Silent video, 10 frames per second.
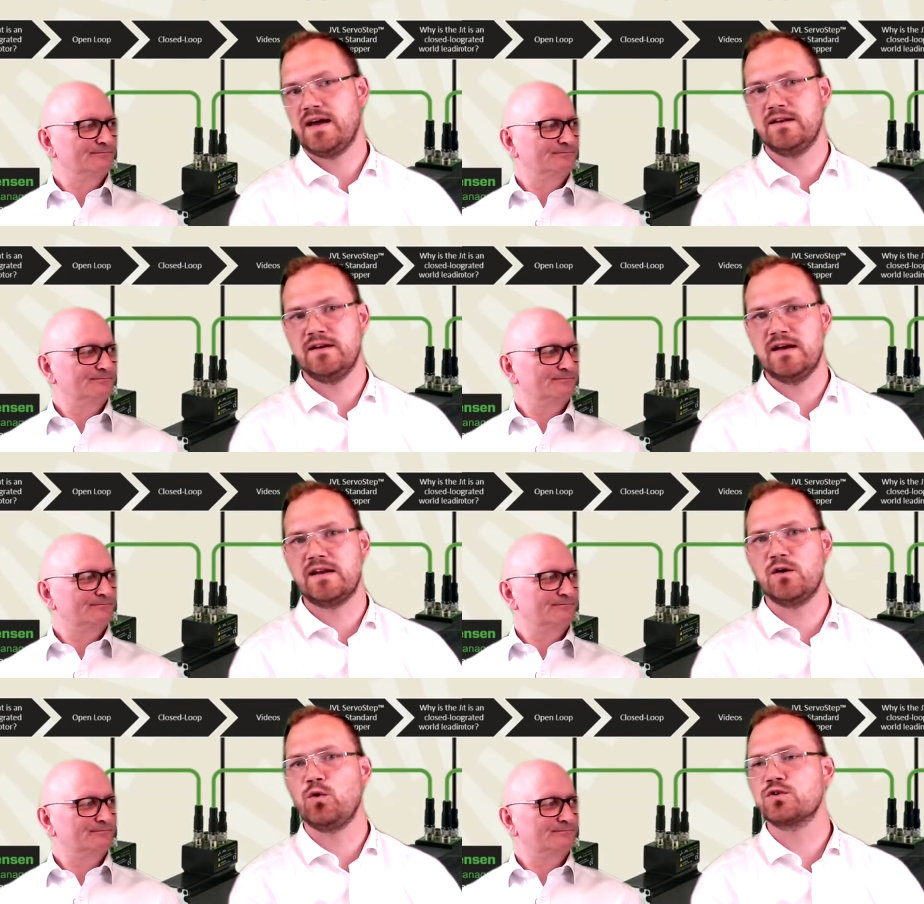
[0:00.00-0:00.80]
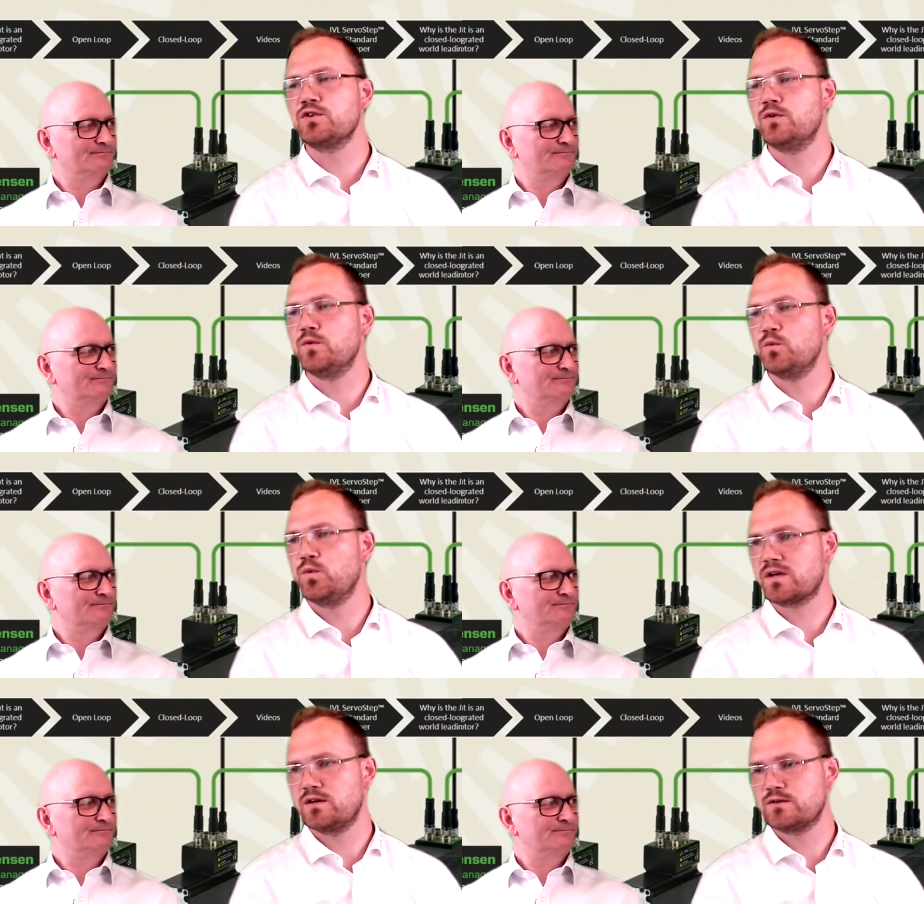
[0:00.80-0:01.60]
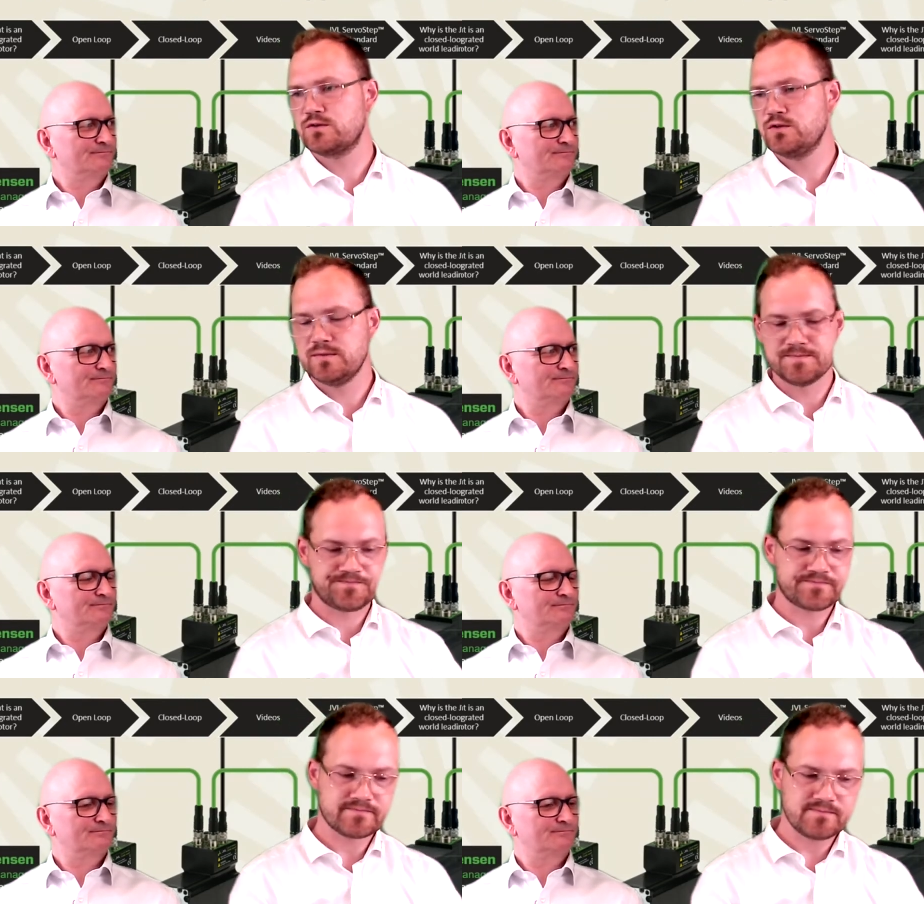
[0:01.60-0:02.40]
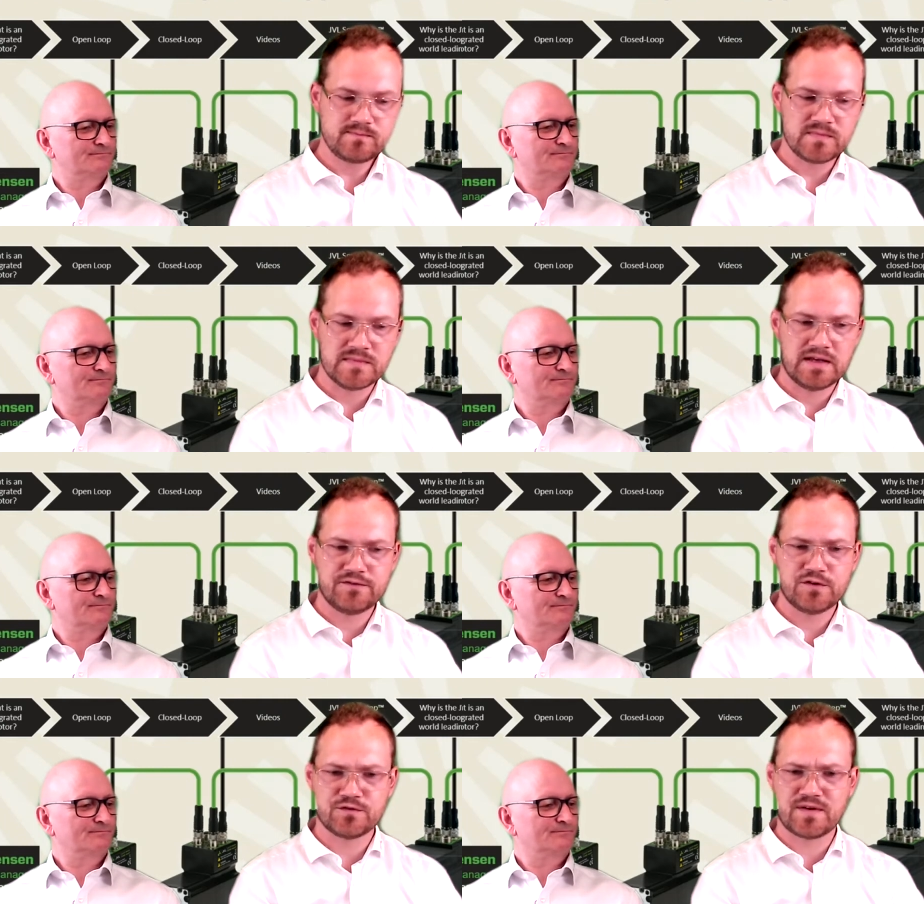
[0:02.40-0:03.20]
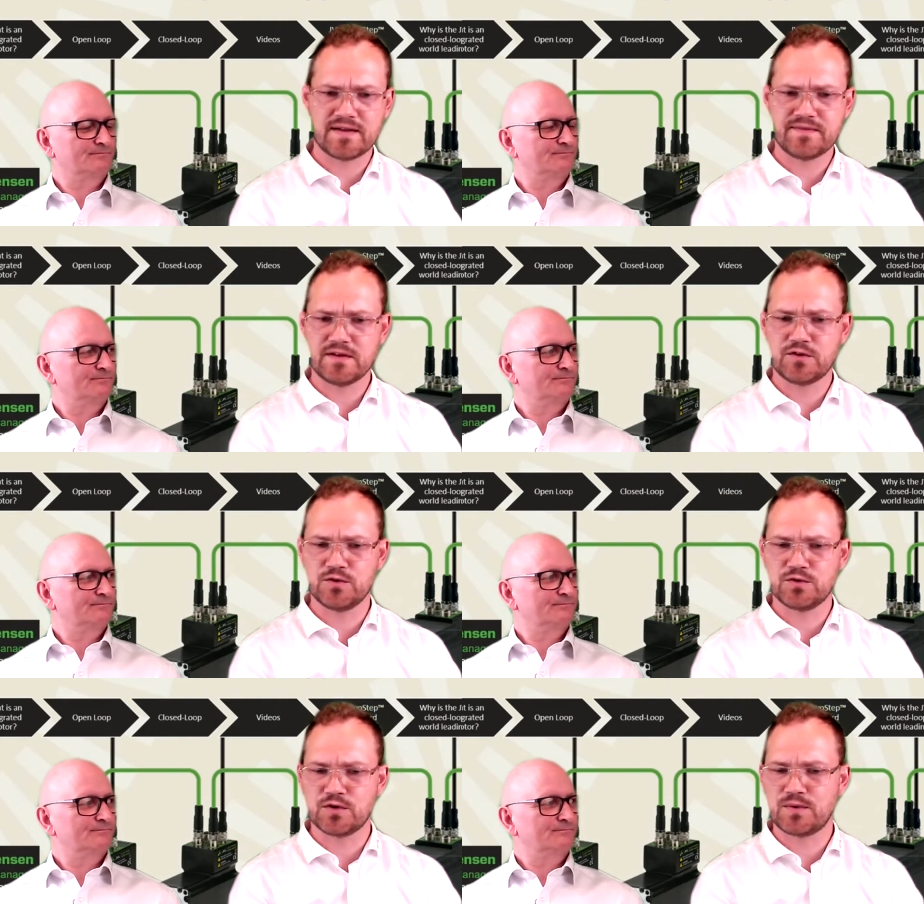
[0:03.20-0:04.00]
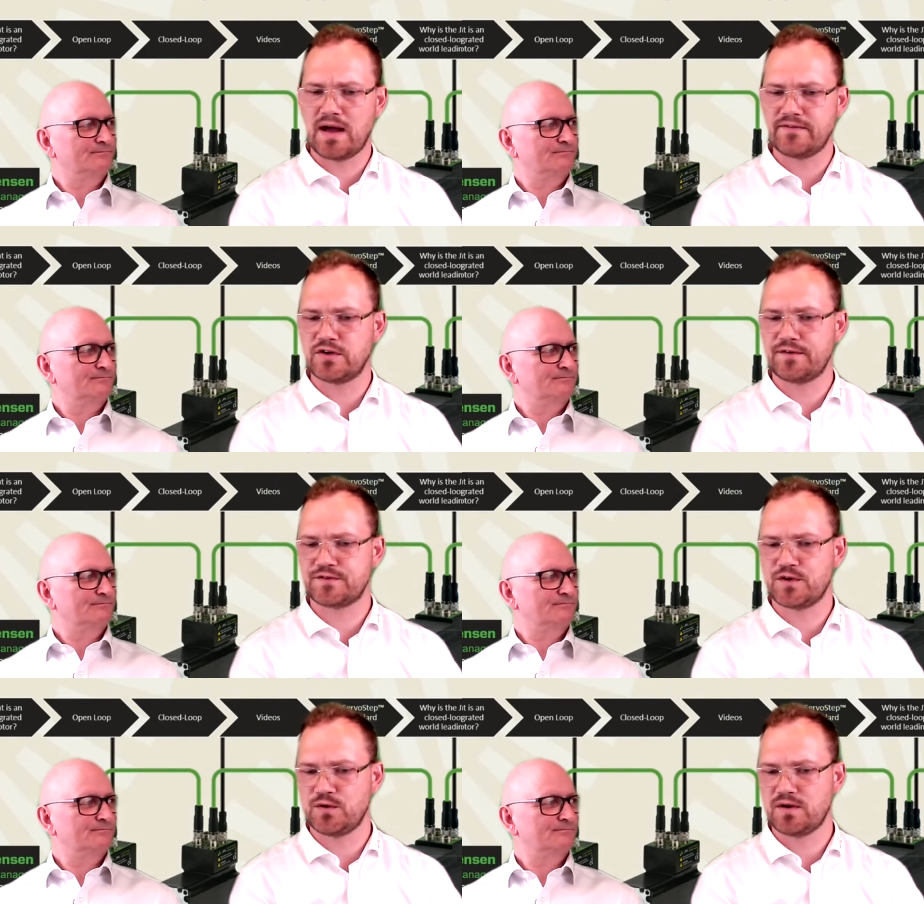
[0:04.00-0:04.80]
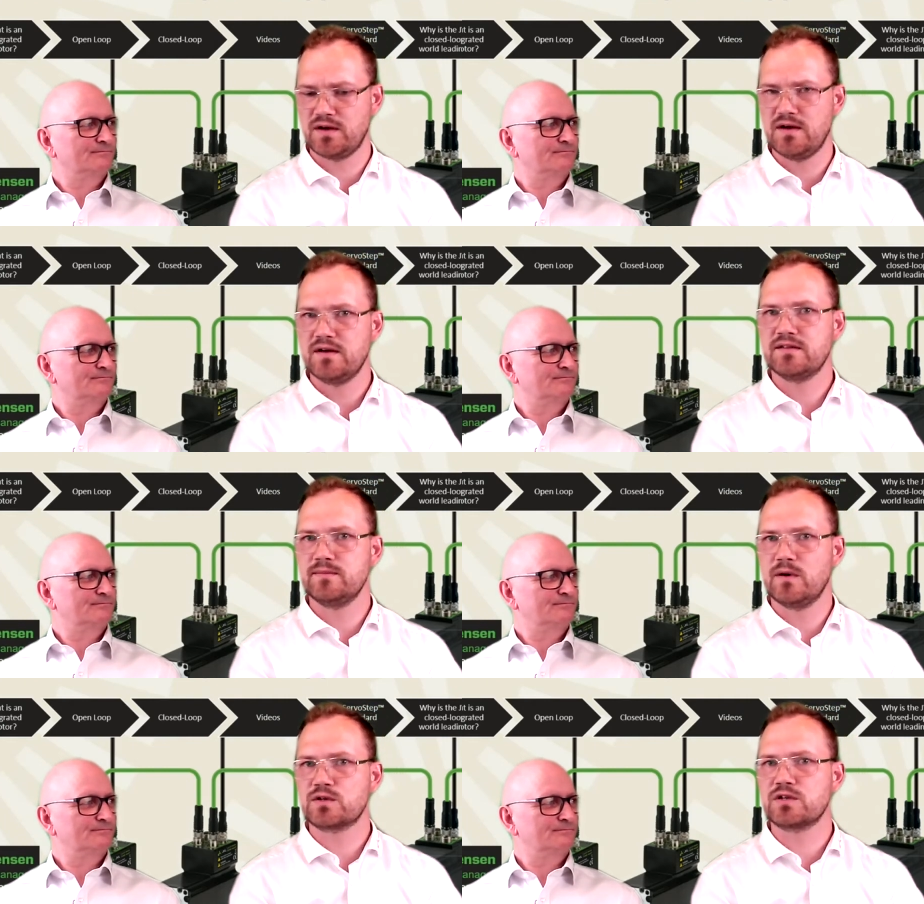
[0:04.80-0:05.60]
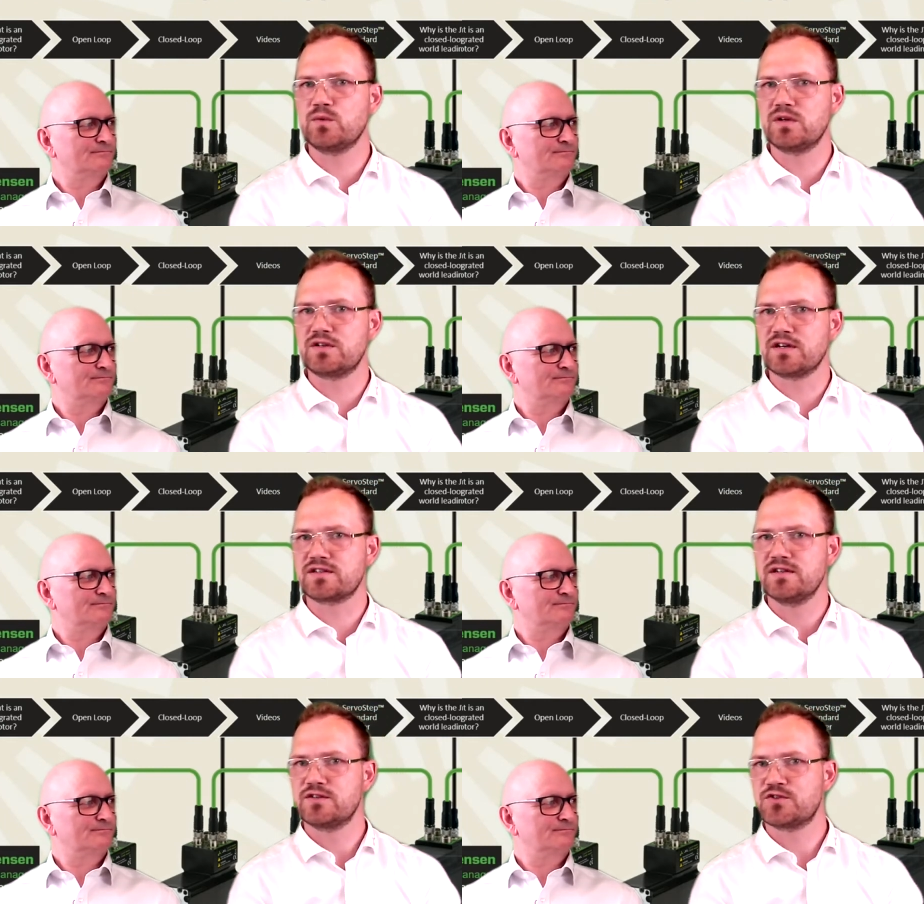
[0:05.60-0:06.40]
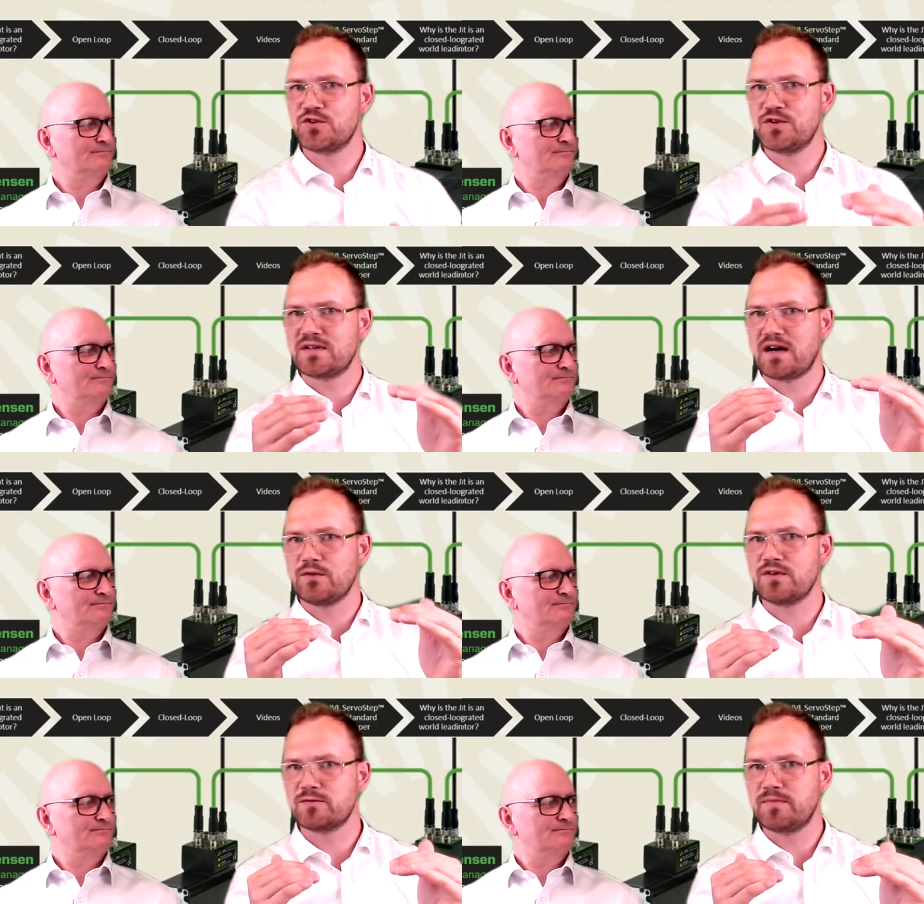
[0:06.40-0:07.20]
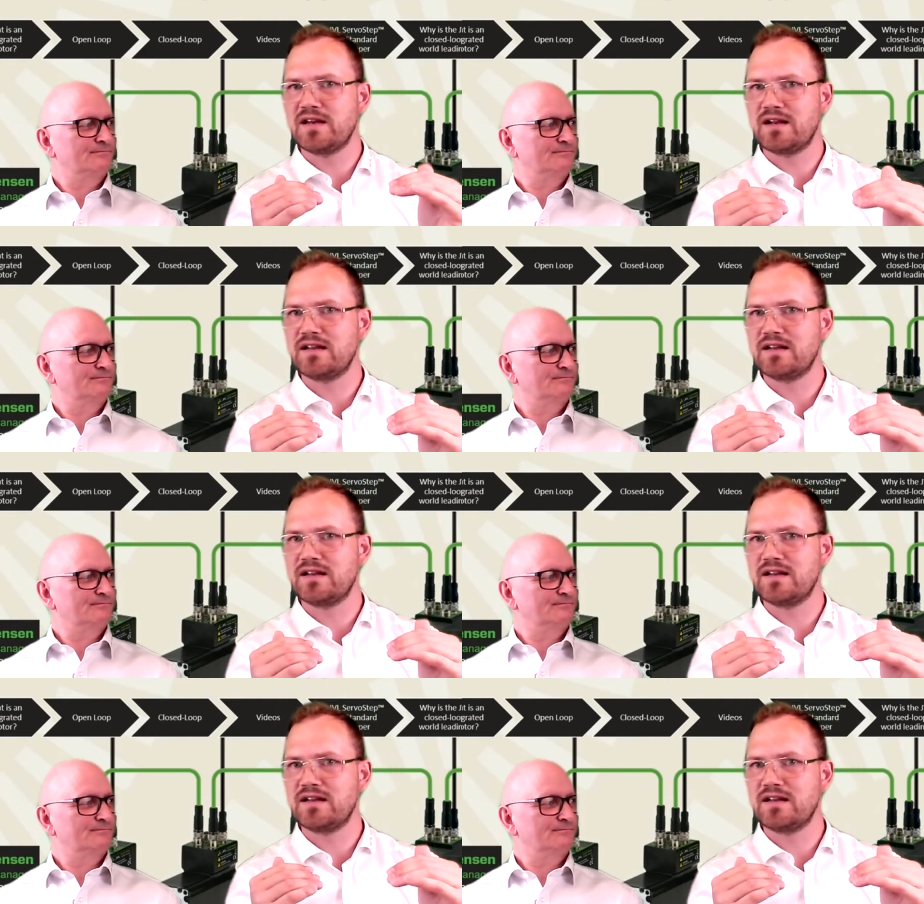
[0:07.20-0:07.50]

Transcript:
Speaker 1: And and also with closed loop, if you find that you don't have enough torque, the motor will just turn down the speed a